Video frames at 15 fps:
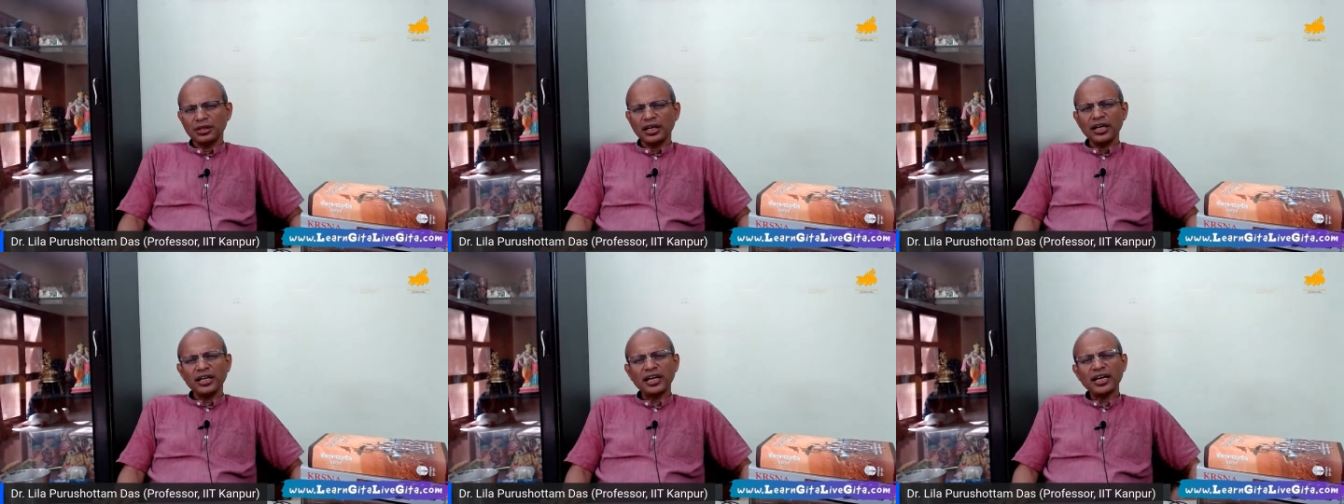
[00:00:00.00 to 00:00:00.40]

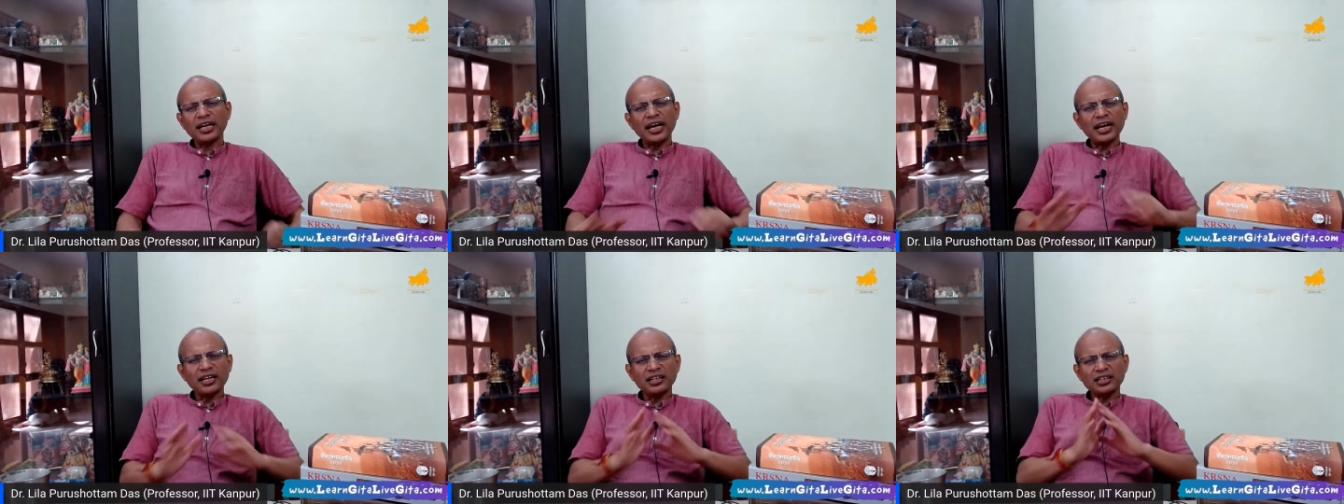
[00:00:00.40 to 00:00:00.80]
and I
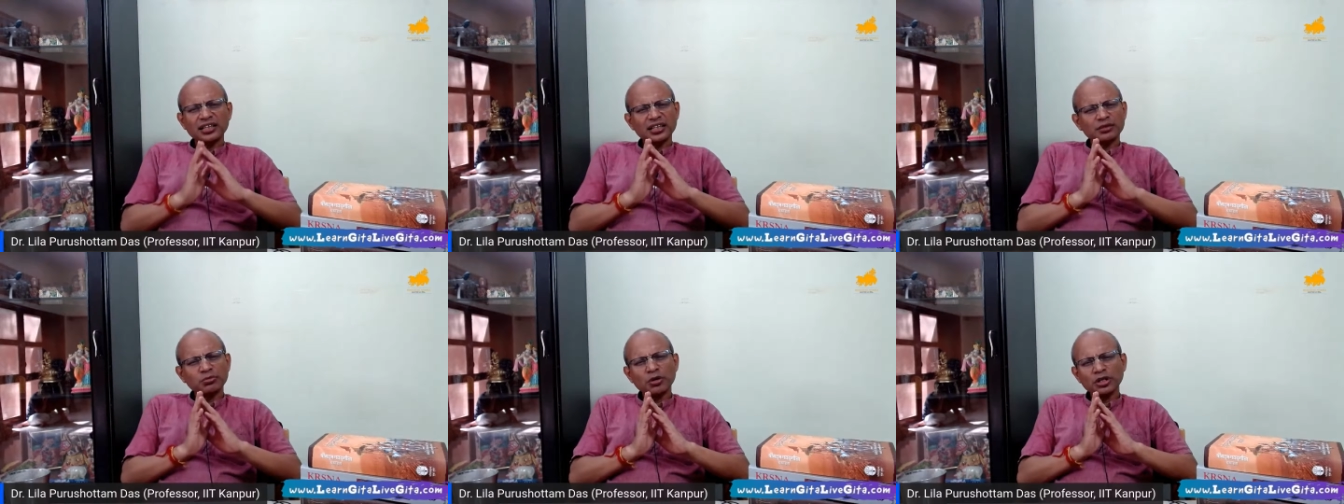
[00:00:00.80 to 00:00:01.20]
like the
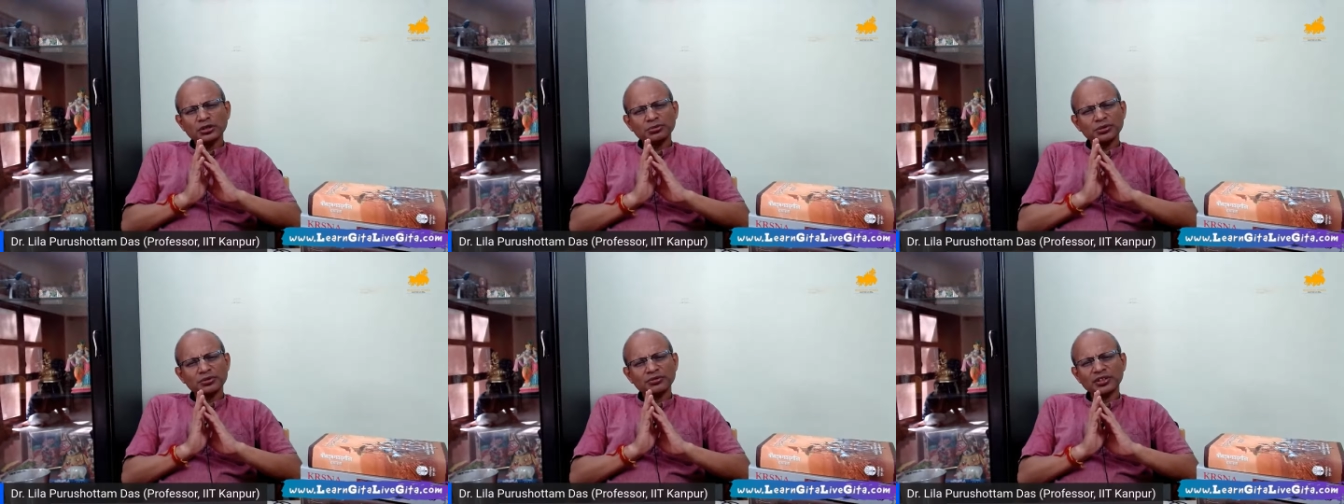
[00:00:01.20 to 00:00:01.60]

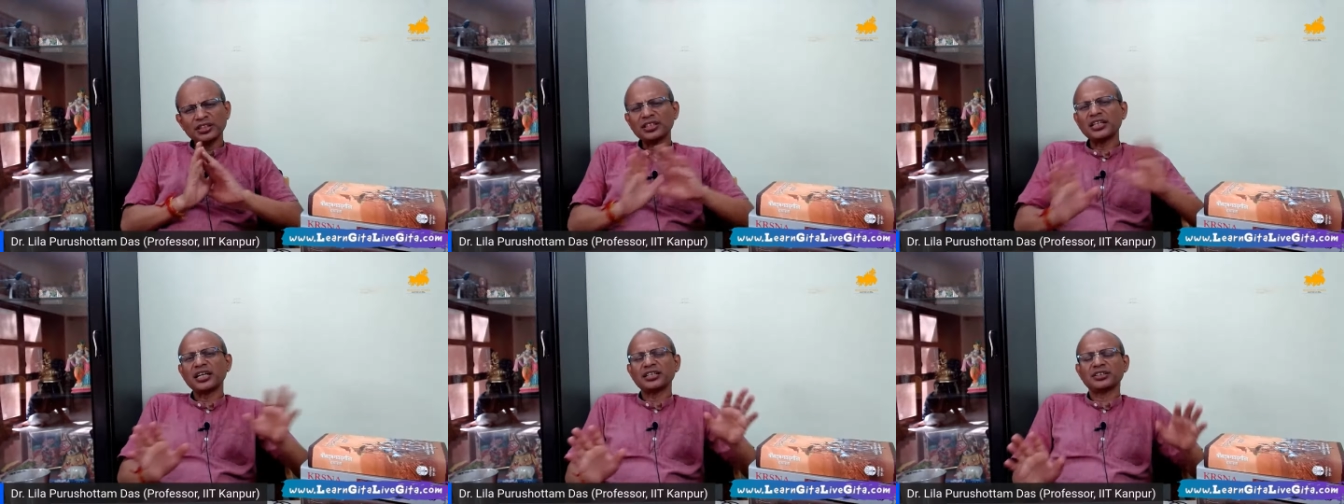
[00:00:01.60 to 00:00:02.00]
atmosphere,
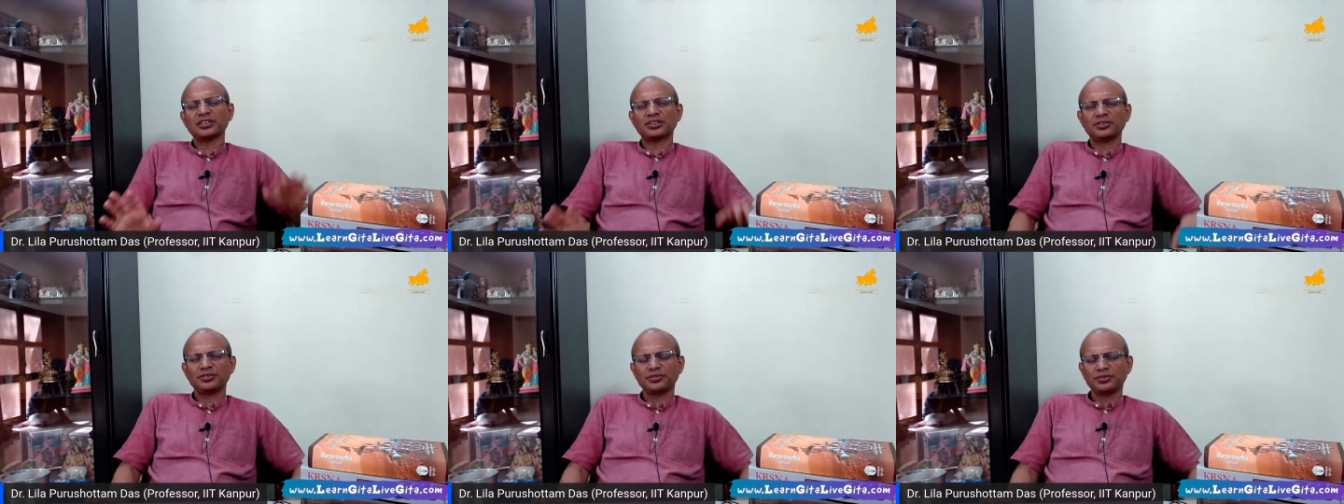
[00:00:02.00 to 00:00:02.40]
very
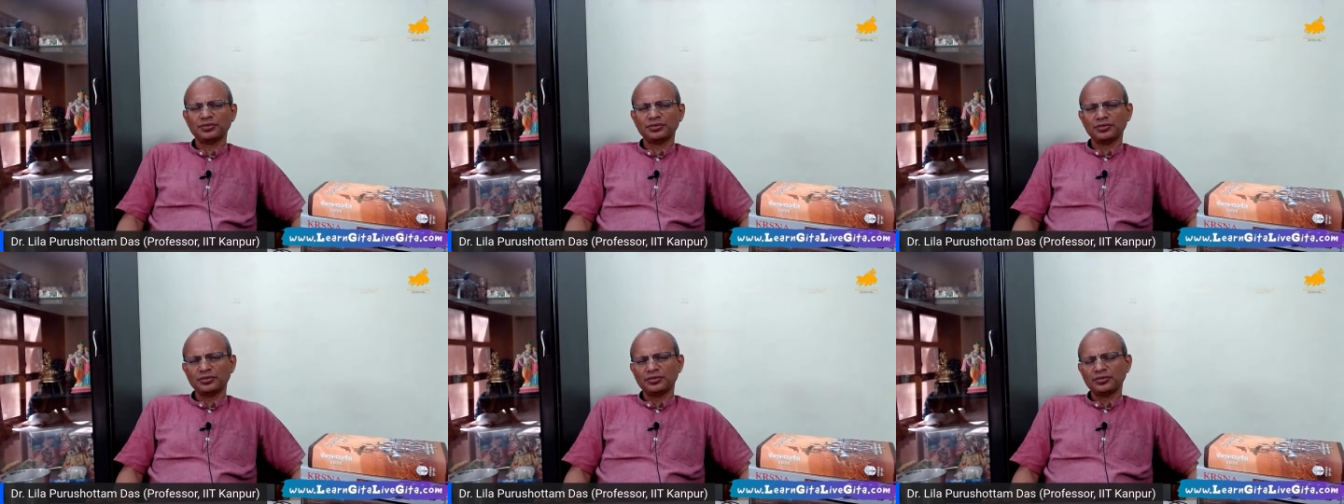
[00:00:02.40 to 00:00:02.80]
nice.
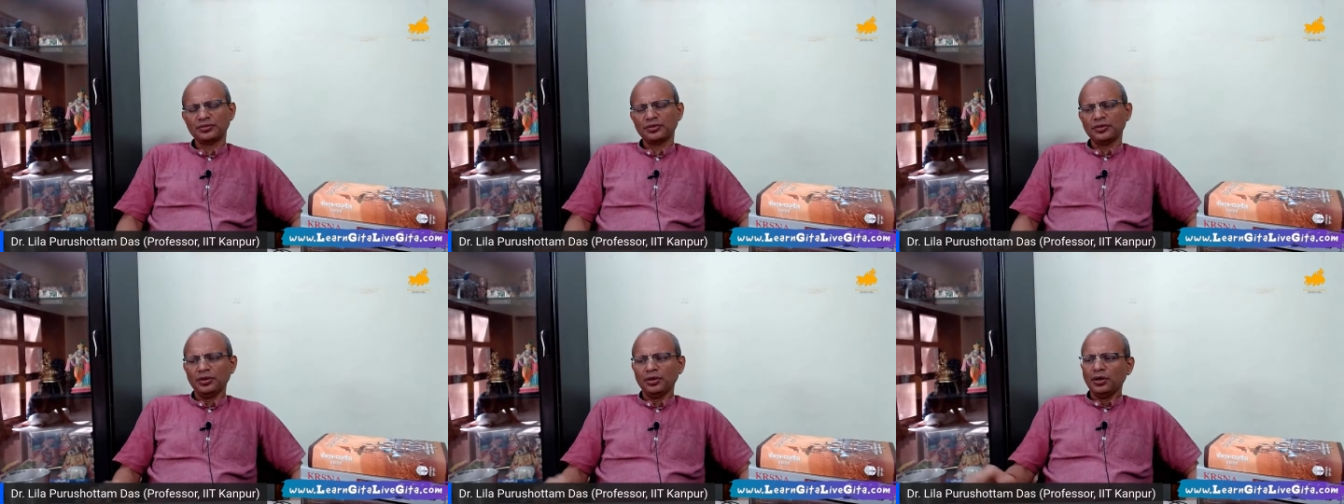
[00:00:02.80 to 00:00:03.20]

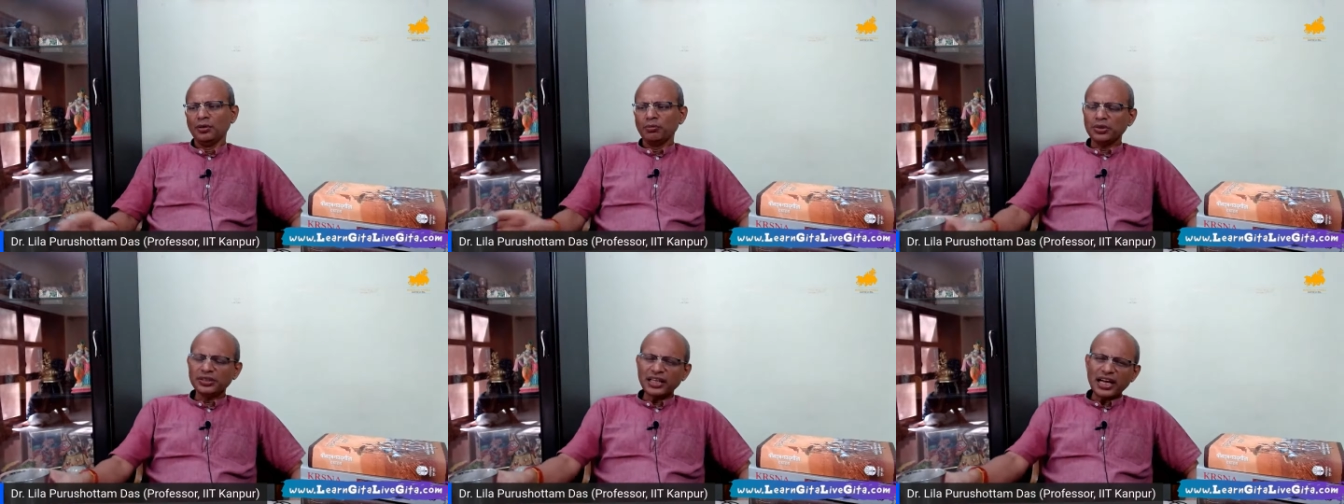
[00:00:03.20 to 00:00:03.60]

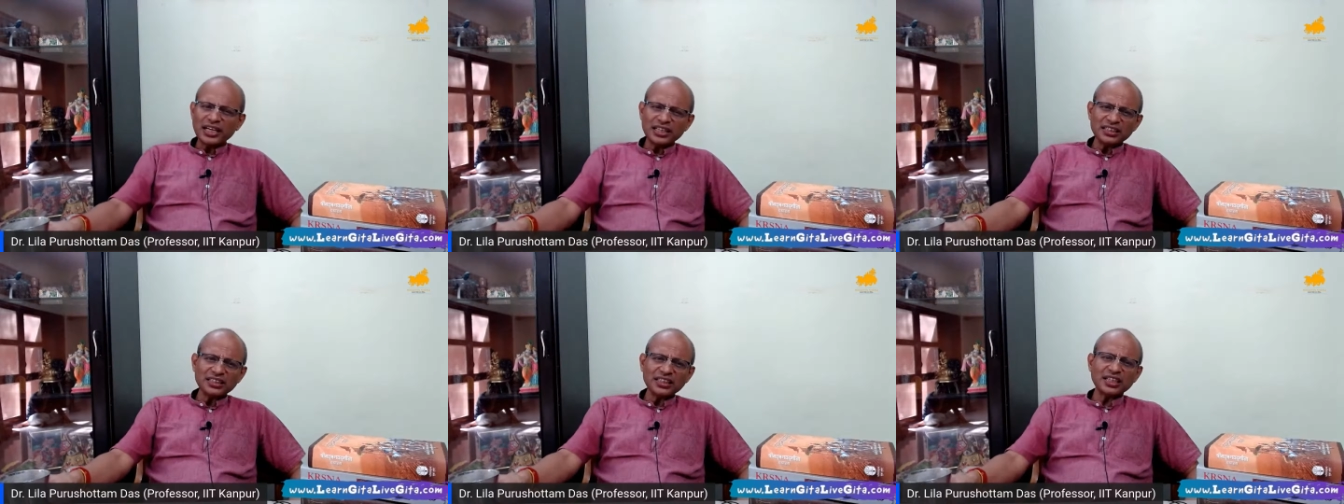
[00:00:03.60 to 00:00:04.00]
But
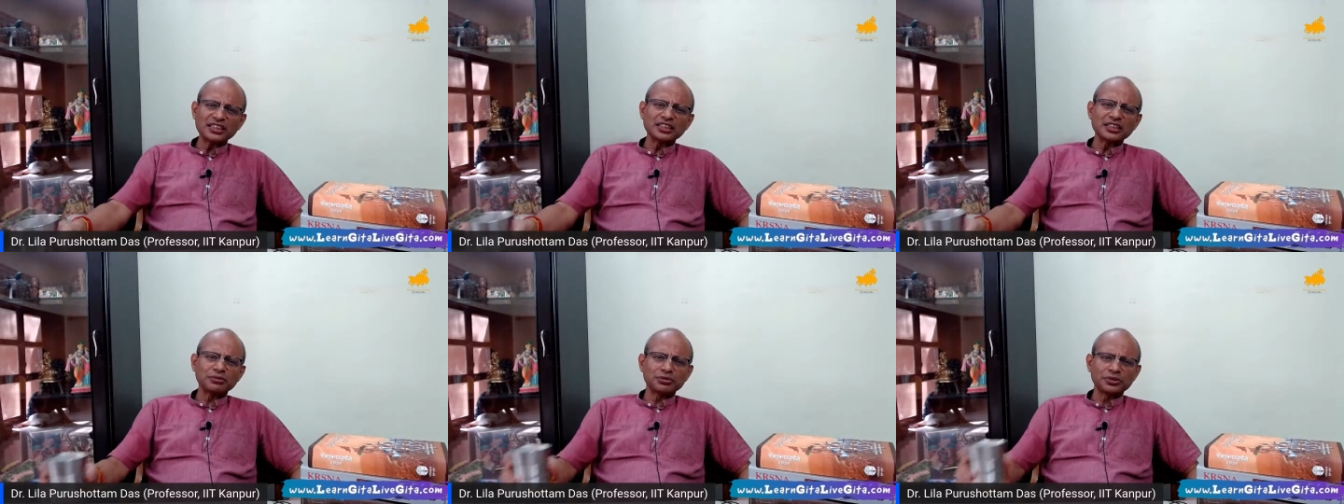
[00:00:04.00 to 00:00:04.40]
that is an
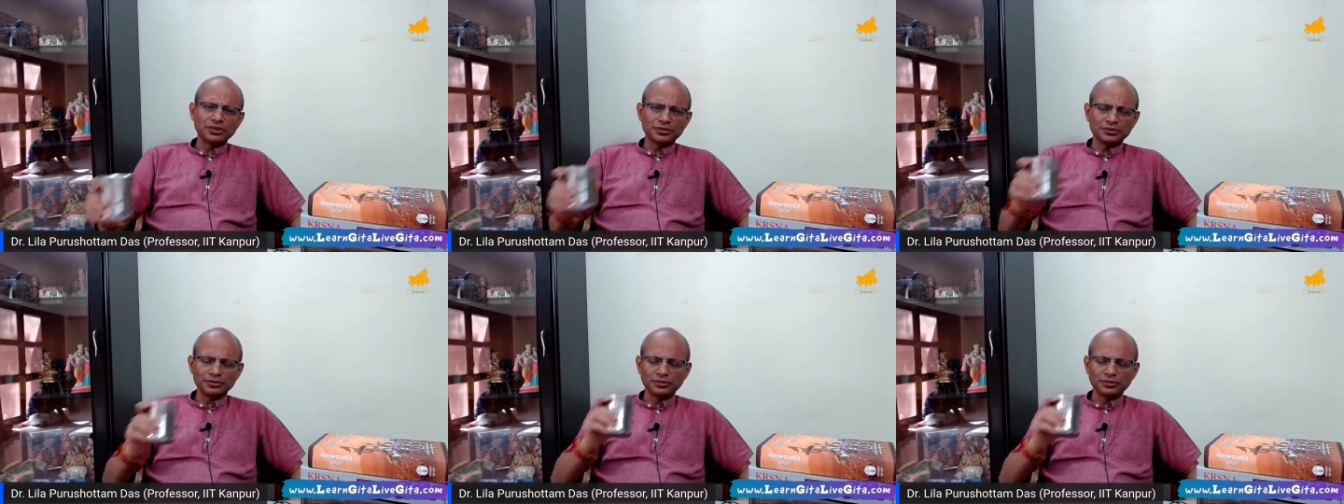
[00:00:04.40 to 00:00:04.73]
exception.